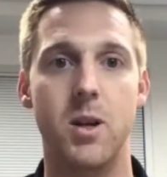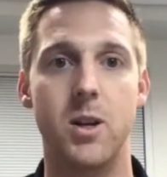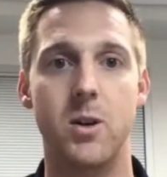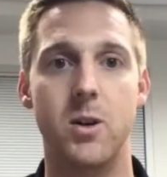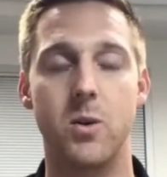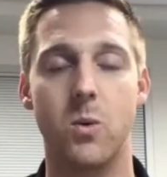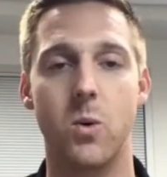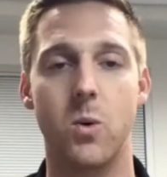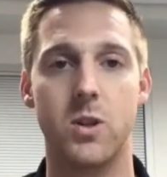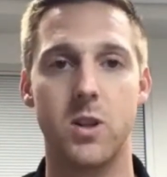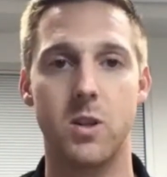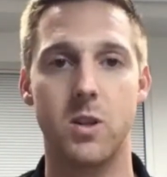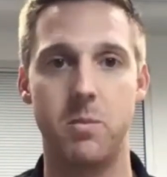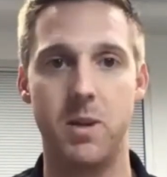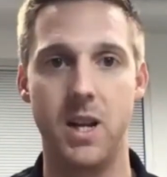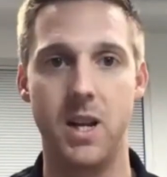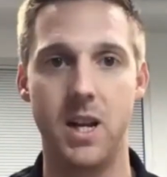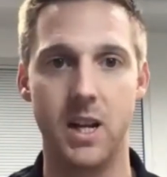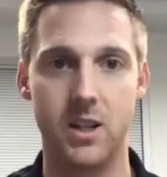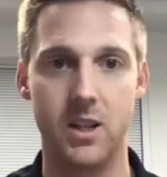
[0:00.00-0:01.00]
an
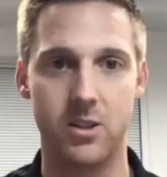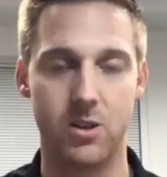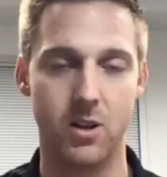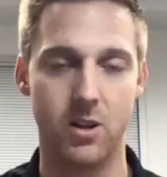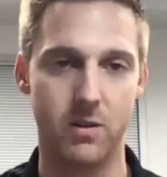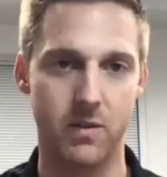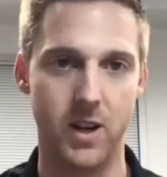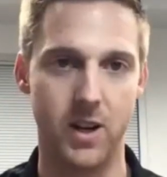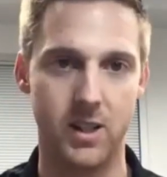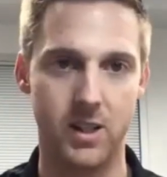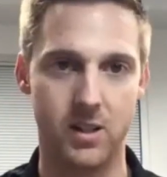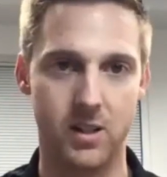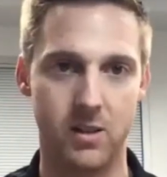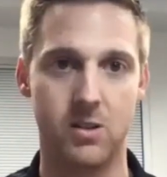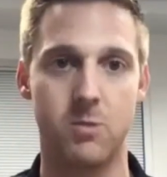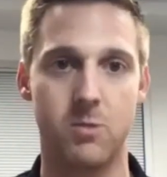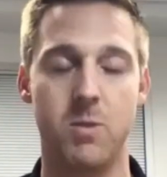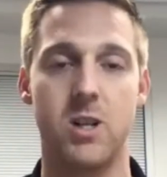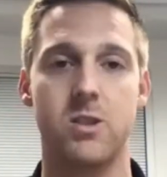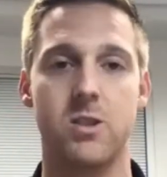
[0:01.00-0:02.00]
orthopedic certified
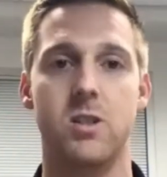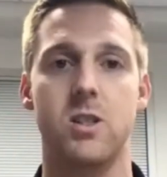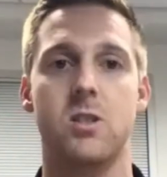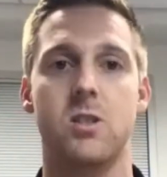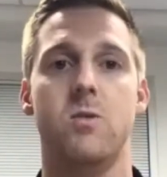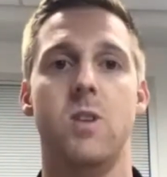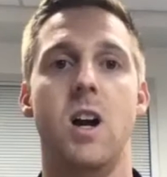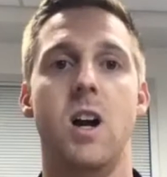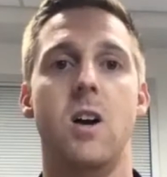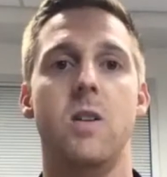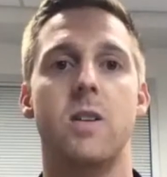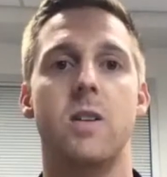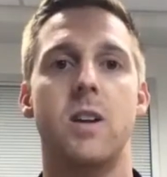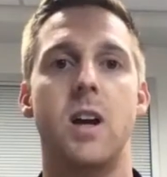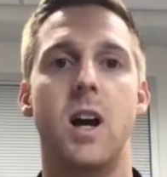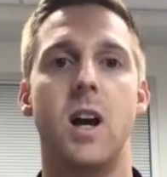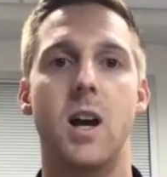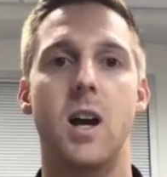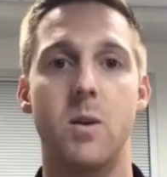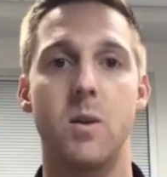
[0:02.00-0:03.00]
specialist route
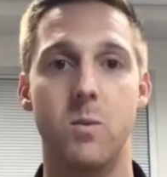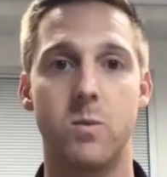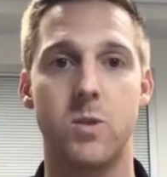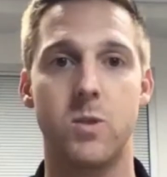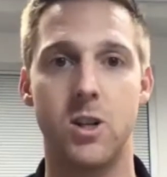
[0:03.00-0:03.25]
uh, and,